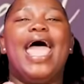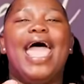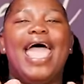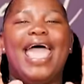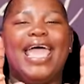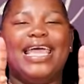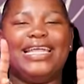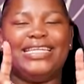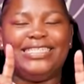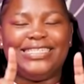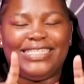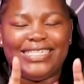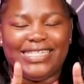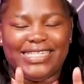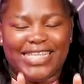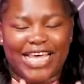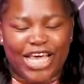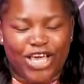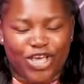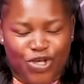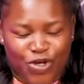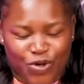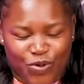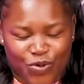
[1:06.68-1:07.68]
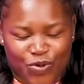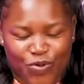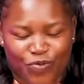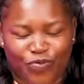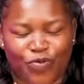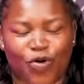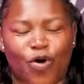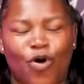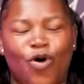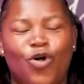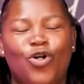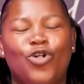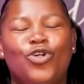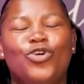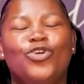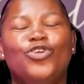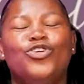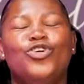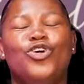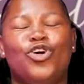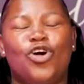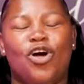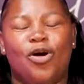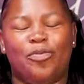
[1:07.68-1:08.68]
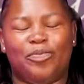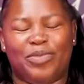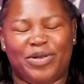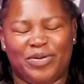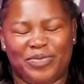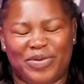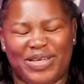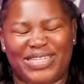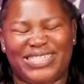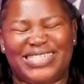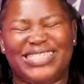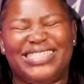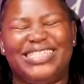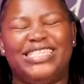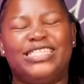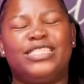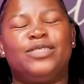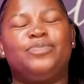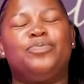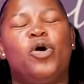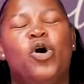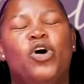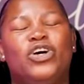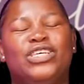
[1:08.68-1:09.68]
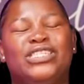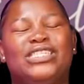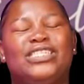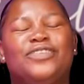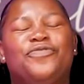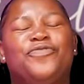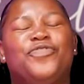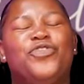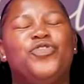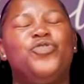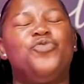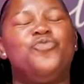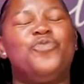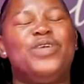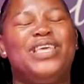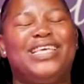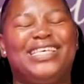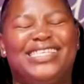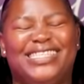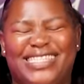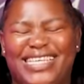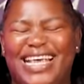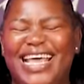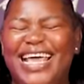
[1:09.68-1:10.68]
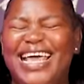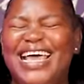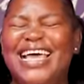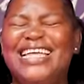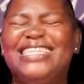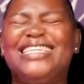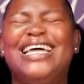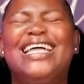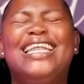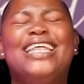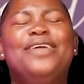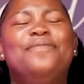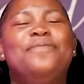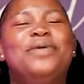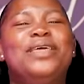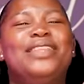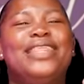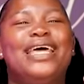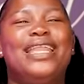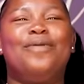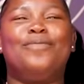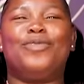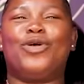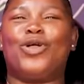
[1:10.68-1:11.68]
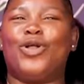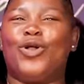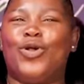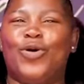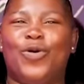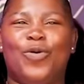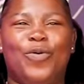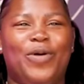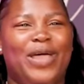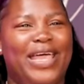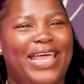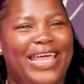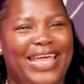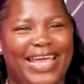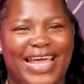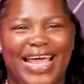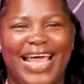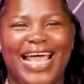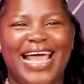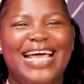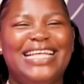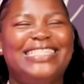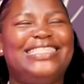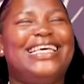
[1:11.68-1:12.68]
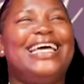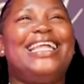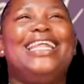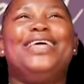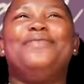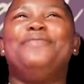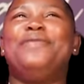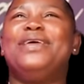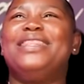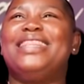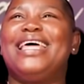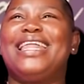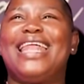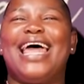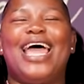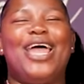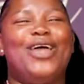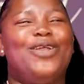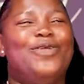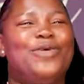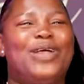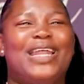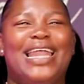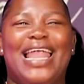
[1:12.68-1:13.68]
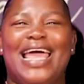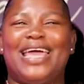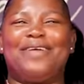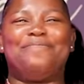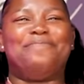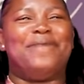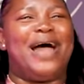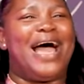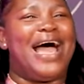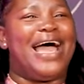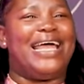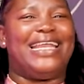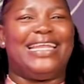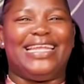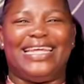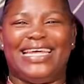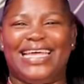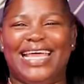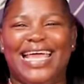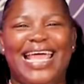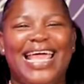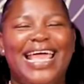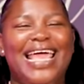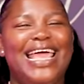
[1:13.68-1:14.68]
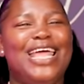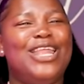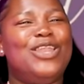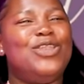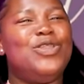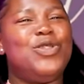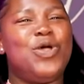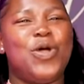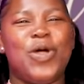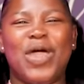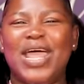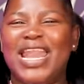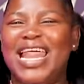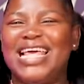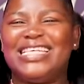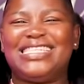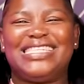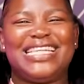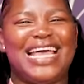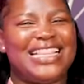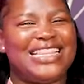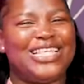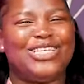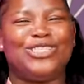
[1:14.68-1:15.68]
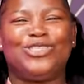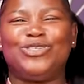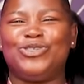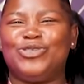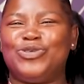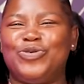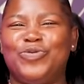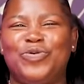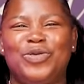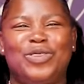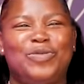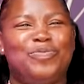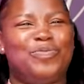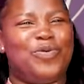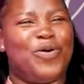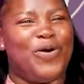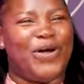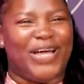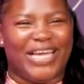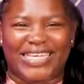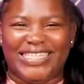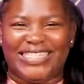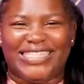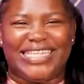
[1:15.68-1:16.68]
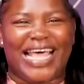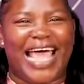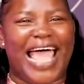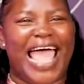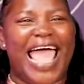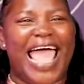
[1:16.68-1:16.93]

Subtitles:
And thank you for all your compliments this past few weeks. Telling me that I'm glowing. Telling me that I look like Mani. No, it has nothing to do with boys.